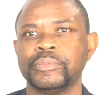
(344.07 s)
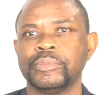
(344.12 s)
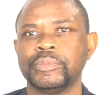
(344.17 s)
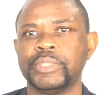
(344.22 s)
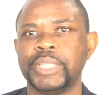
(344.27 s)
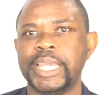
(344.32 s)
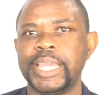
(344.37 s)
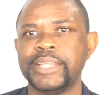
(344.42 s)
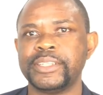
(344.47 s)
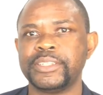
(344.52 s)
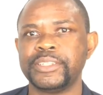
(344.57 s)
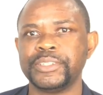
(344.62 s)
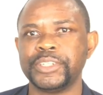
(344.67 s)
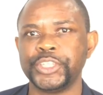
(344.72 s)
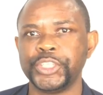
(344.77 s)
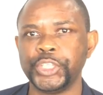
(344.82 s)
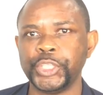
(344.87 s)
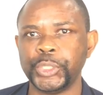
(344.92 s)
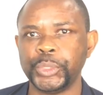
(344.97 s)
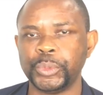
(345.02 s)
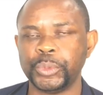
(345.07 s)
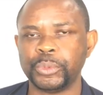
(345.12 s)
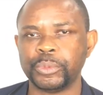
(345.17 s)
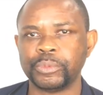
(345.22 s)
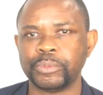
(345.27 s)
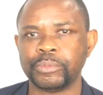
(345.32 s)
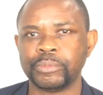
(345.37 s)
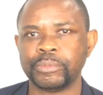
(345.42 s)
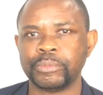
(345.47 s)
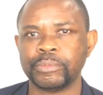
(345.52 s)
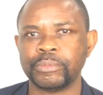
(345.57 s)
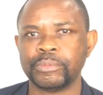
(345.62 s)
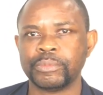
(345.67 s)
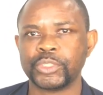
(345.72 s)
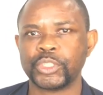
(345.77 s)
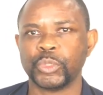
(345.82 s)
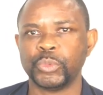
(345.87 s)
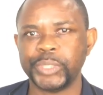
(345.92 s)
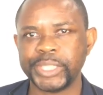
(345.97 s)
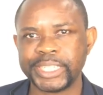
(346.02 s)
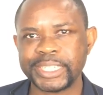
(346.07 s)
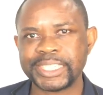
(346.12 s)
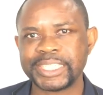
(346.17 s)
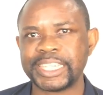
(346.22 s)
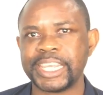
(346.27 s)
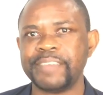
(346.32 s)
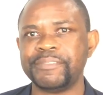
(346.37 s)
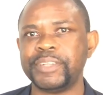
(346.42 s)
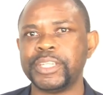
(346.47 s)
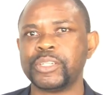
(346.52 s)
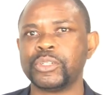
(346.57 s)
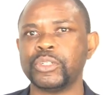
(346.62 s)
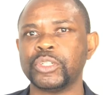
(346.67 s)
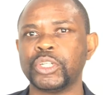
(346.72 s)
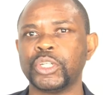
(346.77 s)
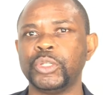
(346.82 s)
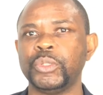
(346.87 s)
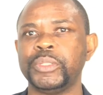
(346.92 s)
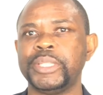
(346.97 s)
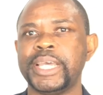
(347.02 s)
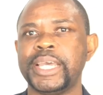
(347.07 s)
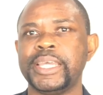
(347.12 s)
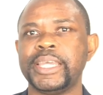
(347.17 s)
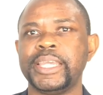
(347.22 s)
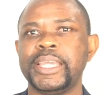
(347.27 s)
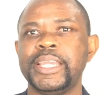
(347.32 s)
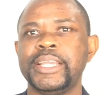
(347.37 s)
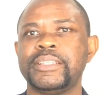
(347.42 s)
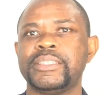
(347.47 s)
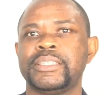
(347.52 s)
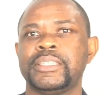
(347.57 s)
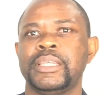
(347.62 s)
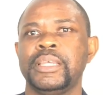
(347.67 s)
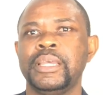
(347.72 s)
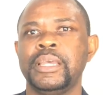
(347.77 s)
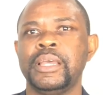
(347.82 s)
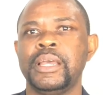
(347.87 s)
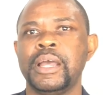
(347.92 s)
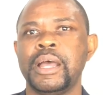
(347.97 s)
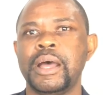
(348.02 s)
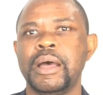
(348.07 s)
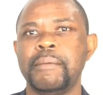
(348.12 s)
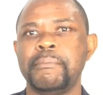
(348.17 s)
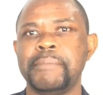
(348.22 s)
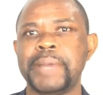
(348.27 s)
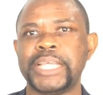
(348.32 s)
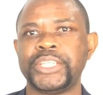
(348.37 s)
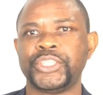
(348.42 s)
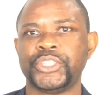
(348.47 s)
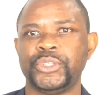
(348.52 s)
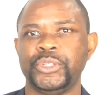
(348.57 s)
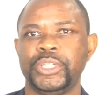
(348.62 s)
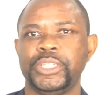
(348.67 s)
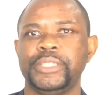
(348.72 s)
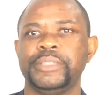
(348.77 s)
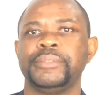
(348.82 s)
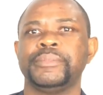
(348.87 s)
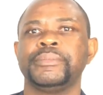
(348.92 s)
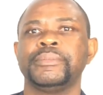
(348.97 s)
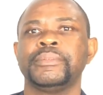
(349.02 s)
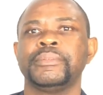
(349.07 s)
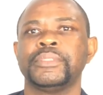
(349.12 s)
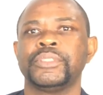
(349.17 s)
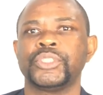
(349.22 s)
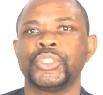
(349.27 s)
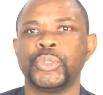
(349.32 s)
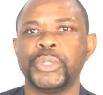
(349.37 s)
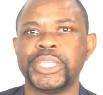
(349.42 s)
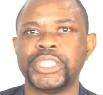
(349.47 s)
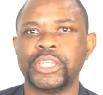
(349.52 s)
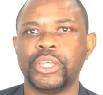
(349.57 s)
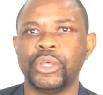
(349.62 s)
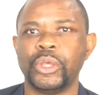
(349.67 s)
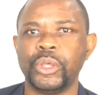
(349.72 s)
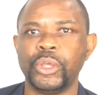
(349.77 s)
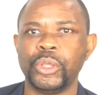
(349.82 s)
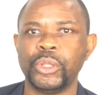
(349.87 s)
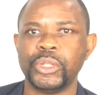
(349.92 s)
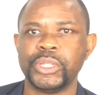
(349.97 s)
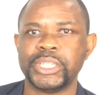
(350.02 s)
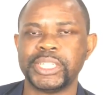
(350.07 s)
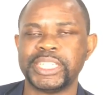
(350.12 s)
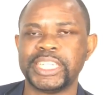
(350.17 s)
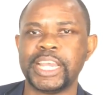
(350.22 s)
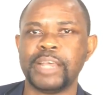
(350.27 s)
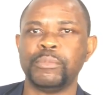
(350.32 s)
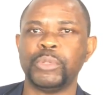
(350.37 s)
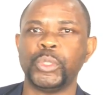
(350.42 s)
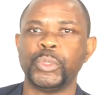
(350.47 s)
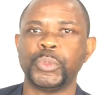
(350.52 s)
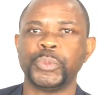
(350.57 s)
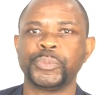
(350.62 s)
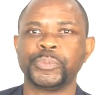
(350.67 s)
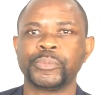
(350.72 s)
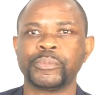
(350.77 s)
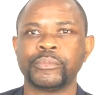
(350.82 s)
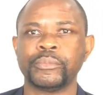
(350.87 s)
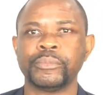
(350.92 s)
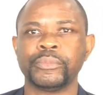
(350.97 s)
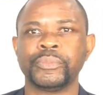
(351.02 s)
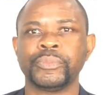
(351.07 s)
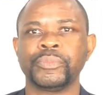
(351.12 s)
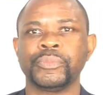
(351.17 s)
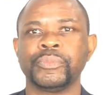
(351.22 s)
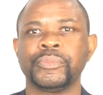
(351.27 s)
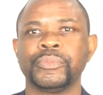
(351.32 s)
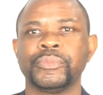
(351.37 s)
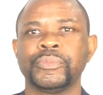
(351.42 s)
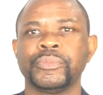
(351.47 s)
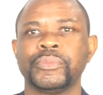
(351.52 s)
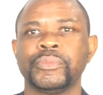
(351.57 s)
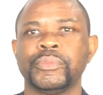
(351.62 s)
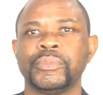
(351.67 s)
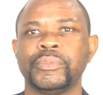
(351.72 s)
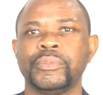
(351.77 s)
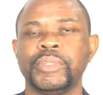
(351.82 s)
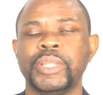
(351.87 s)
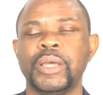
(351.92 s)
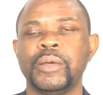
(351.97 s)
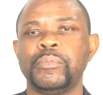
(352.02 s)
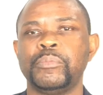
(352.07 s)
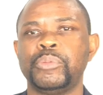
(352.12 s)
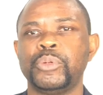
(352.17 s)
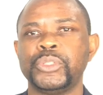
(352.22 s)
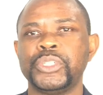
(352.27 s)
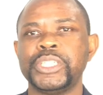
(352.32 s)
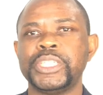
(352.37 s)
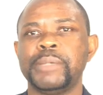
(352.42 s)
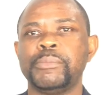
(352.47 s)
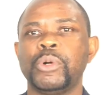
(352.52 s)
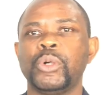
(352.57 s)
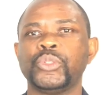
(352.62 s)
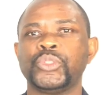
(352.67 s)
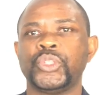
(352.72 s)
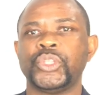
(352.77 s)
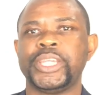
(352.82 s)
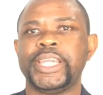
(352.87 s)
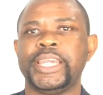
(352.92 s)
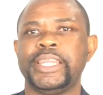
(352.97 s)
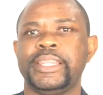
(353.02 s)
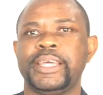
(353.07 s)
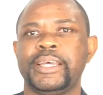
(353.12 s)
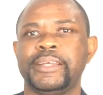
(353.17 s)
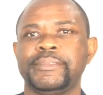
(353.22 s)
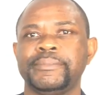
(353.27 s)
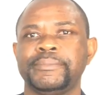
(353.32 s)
ends in a U. So we can safely conclude that it's a masculine. So it's un tableau. Now putting them all together